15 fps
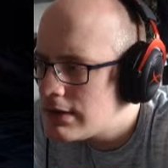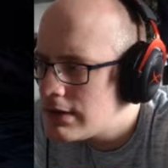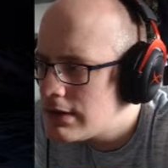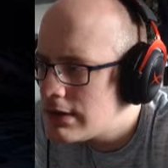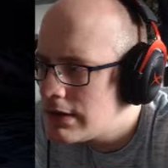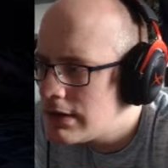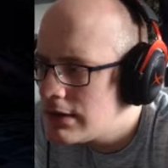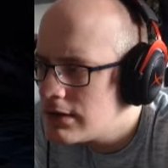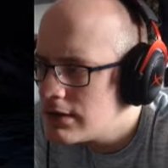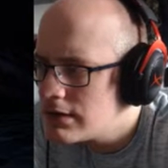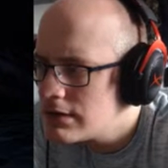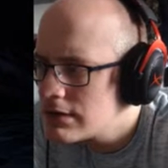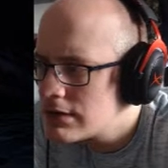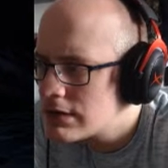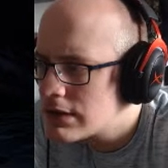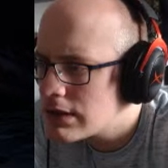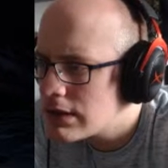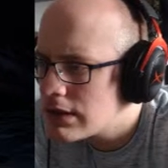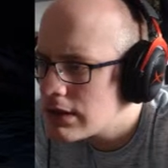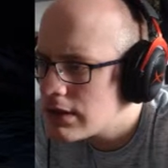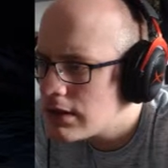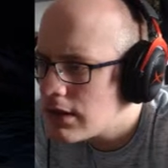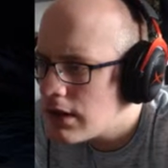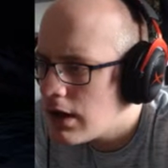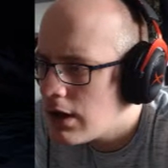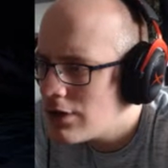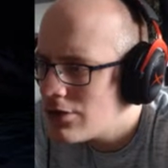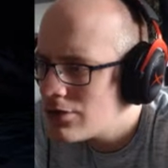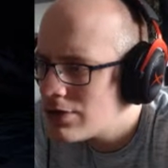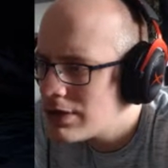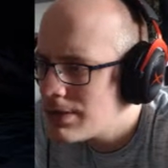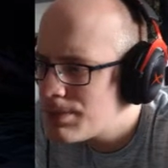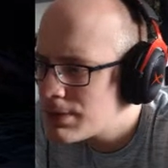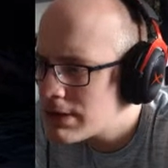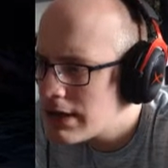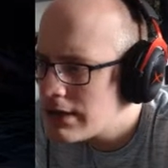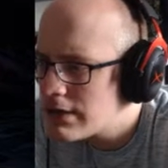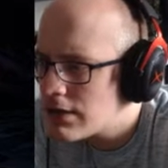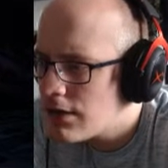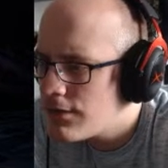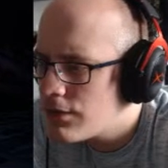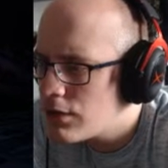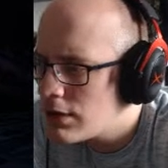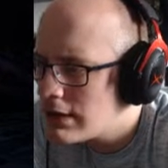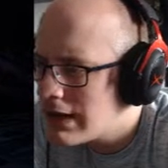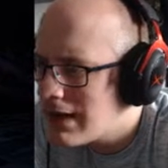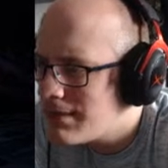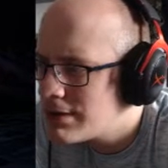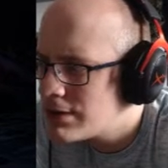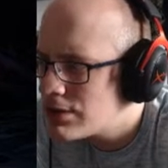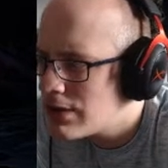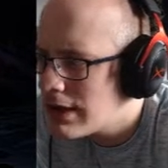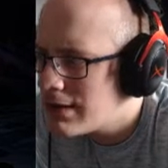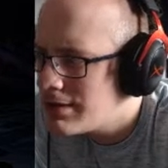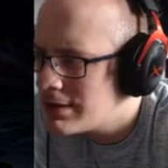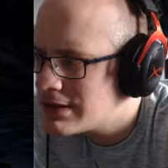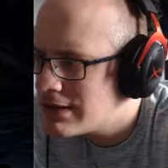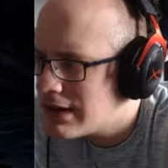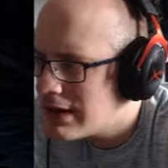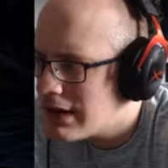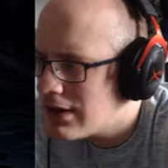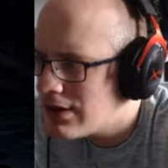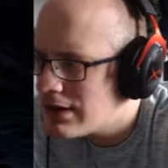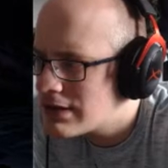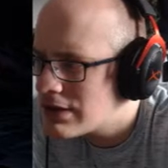Deals 120% of your damage to enemies in that area.